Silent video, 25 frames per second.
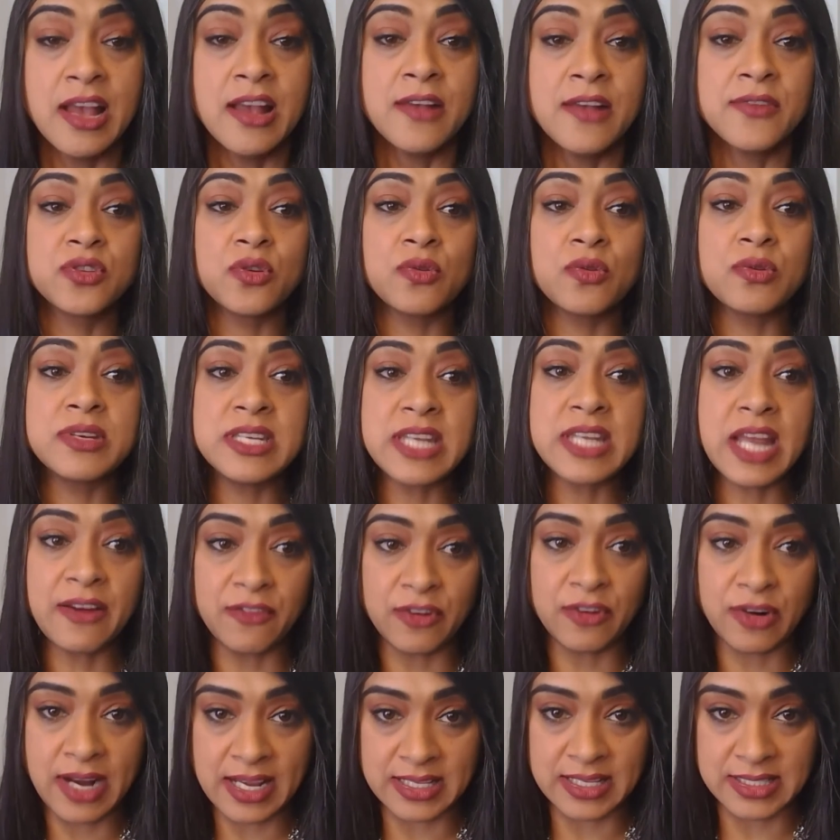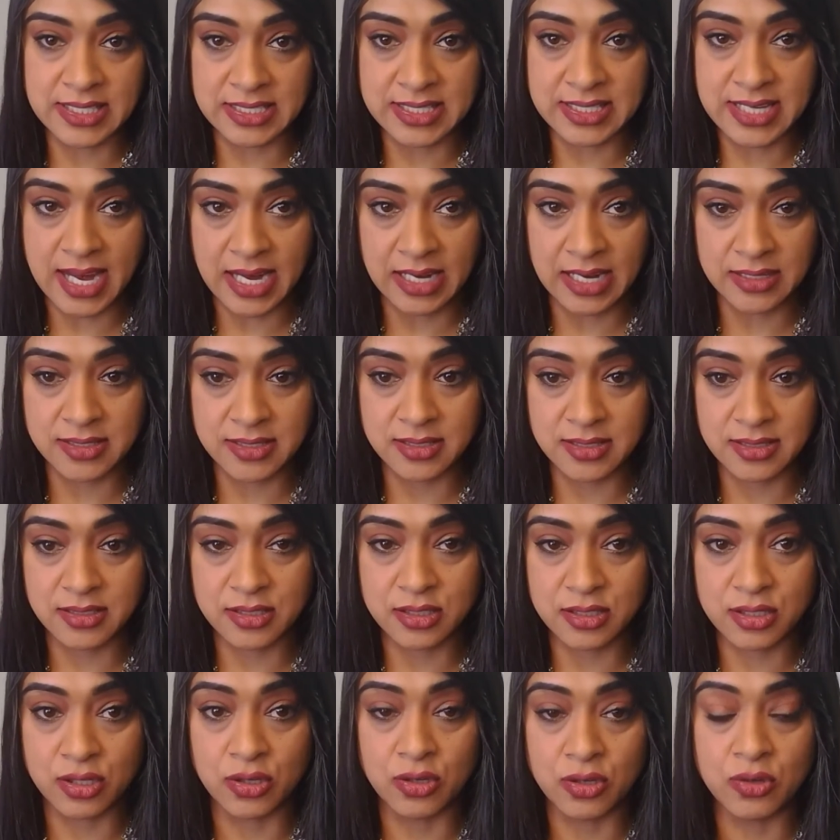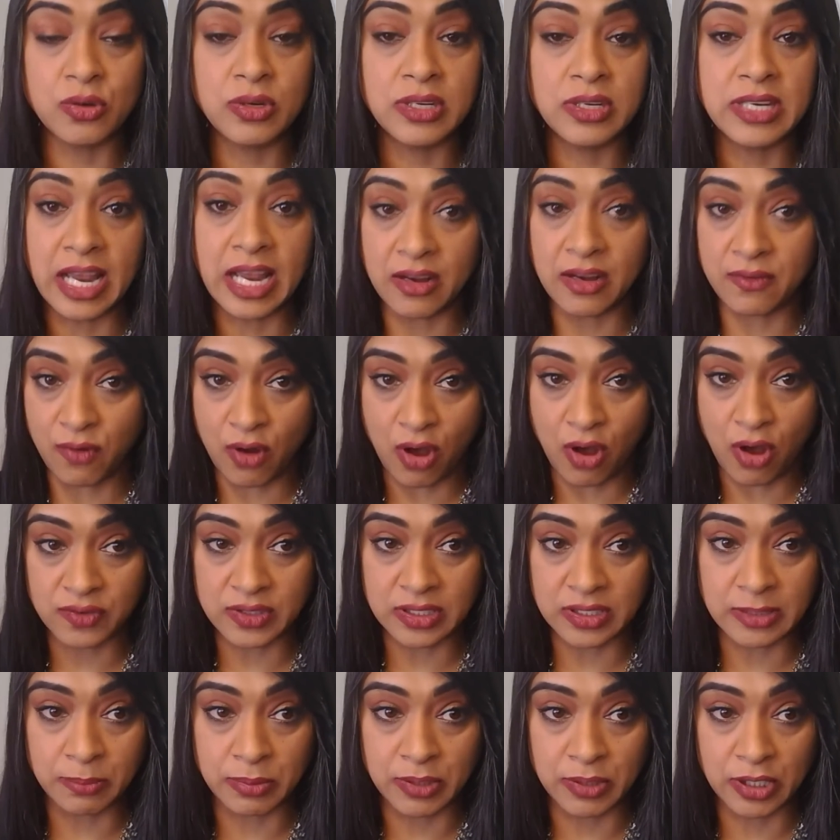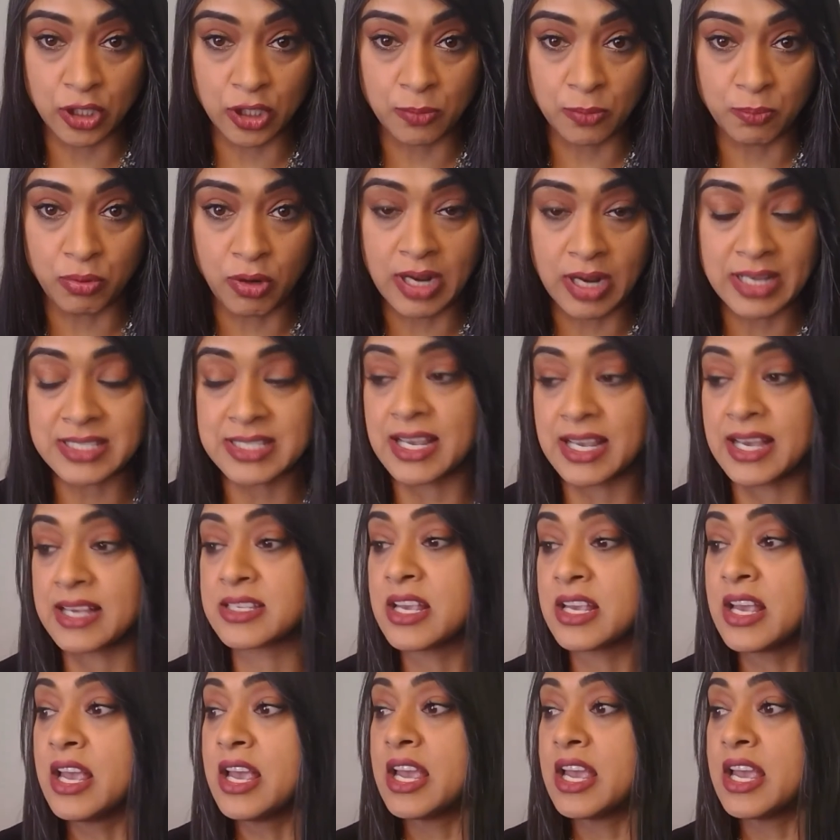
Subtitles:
So never hesitate to get involved in the political process.